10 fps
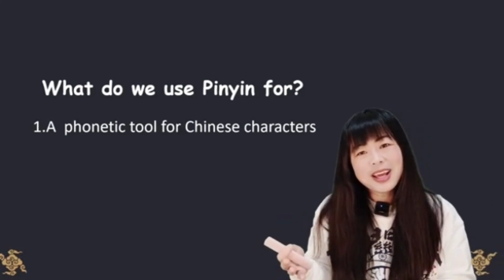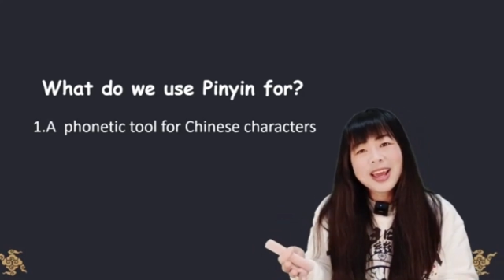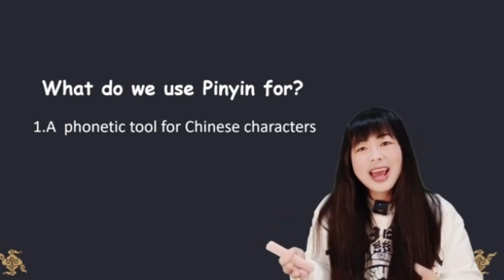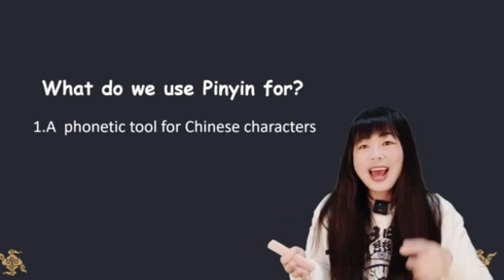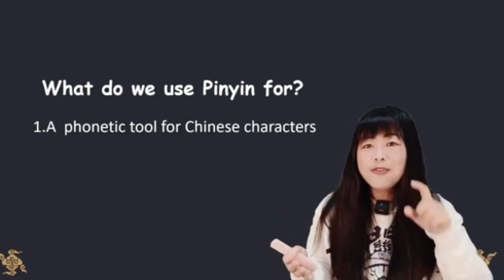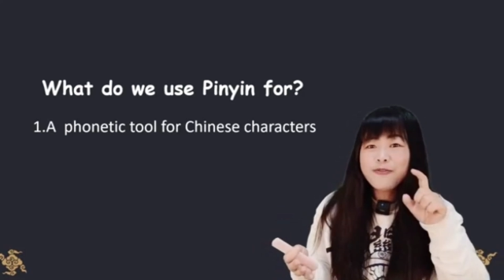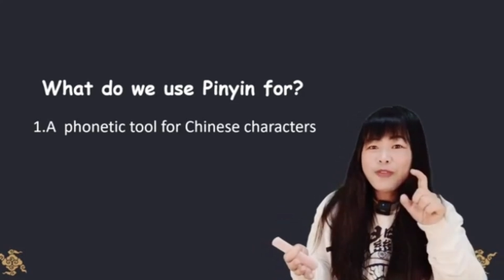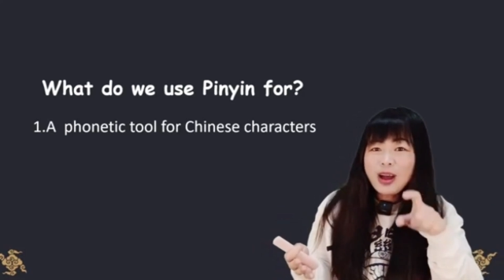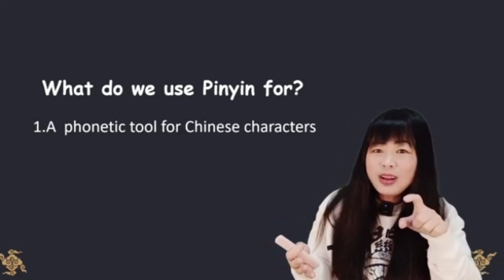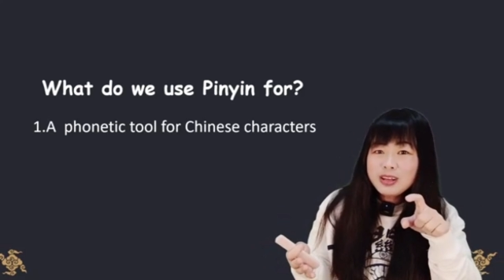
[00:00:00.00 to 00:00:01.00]
and
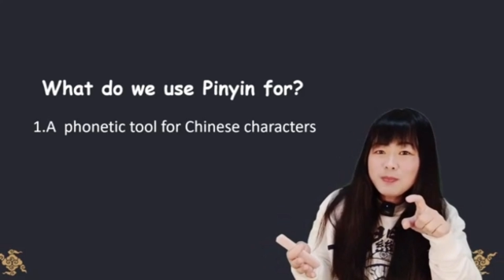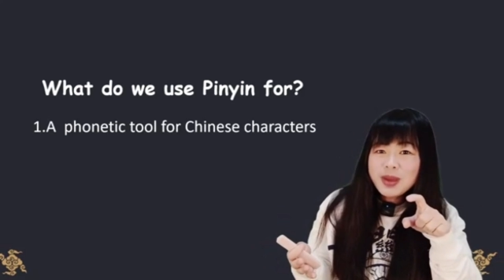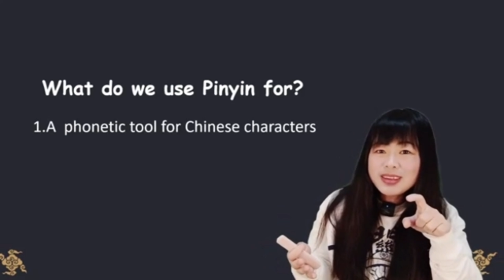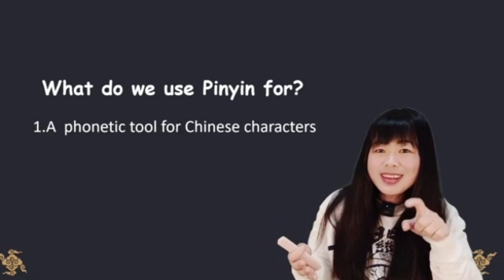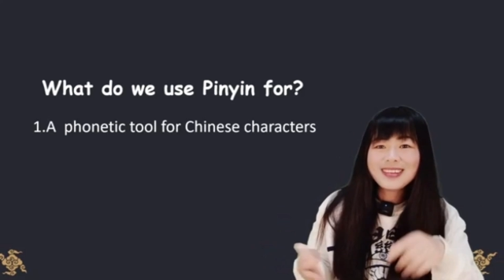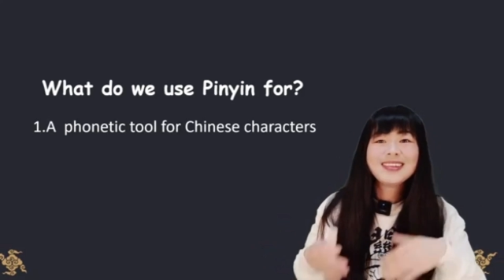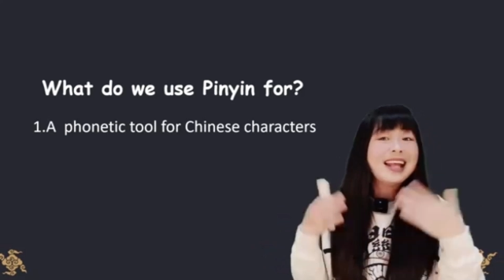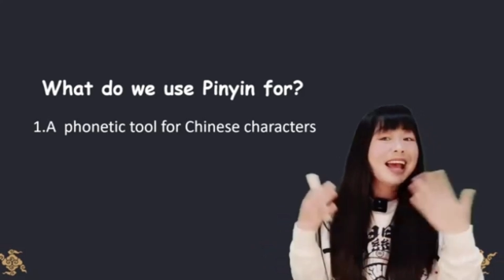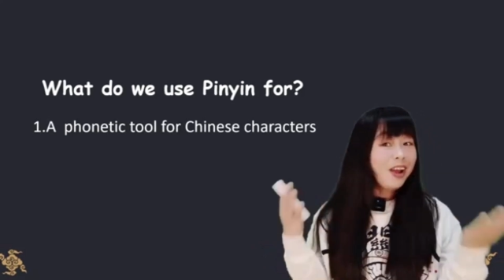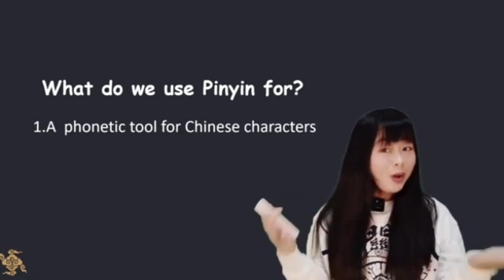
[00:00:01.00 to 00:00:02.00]
find the pinyin.
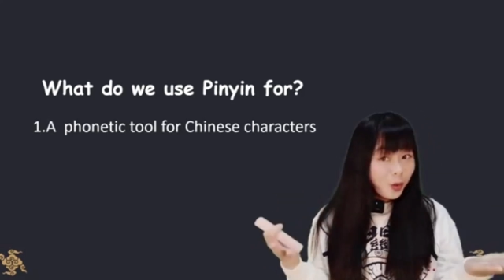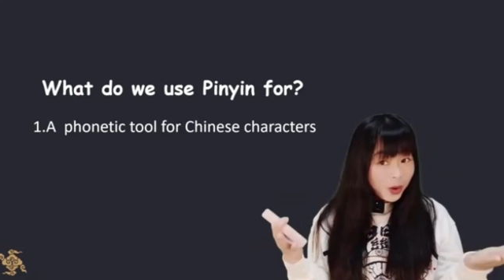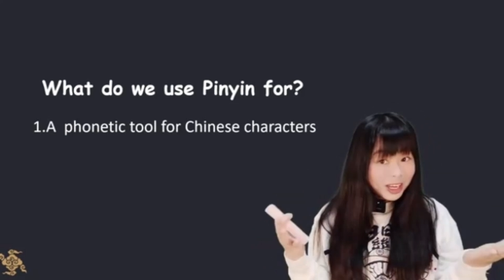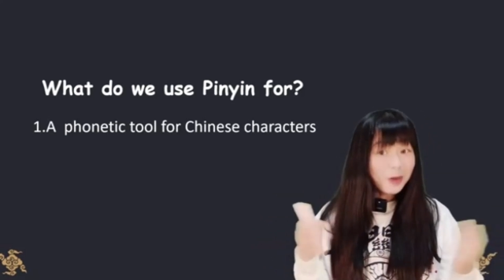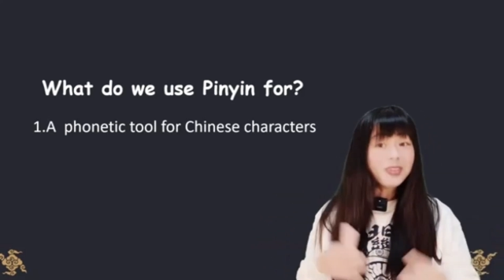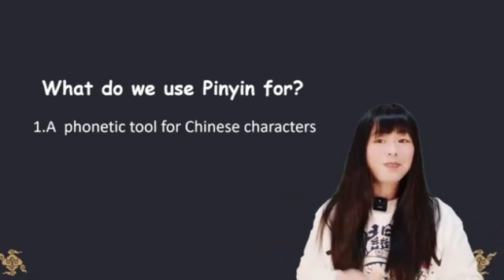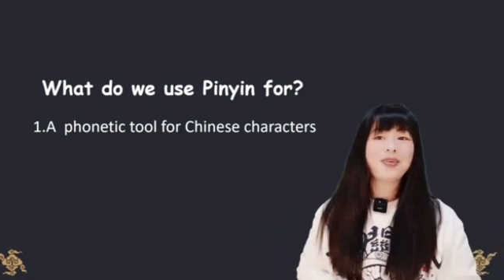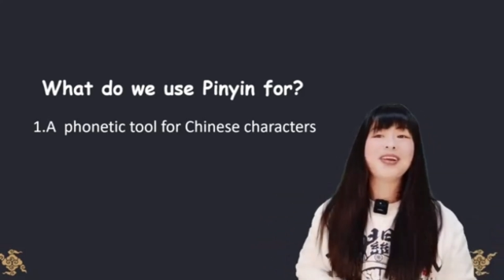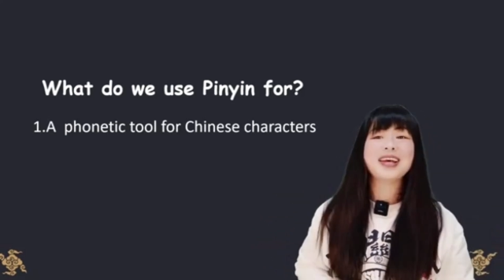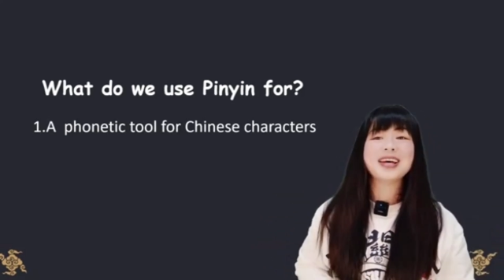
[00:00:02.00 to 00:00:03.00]
Then we know the
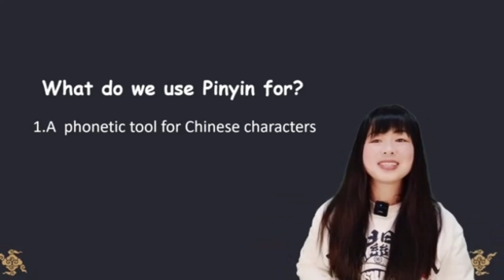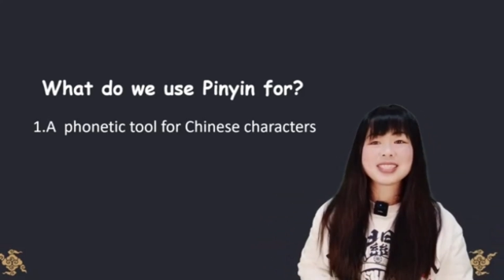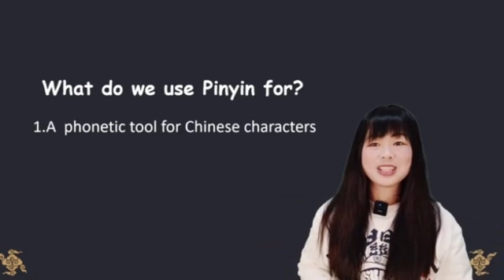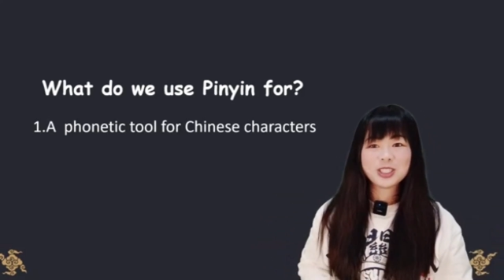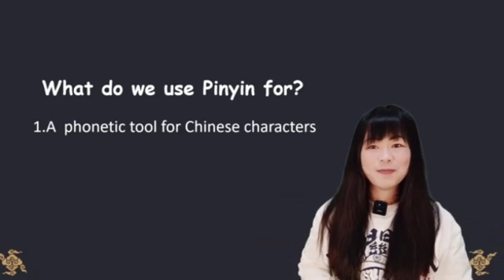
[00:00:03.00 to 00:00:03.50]
pronunciation.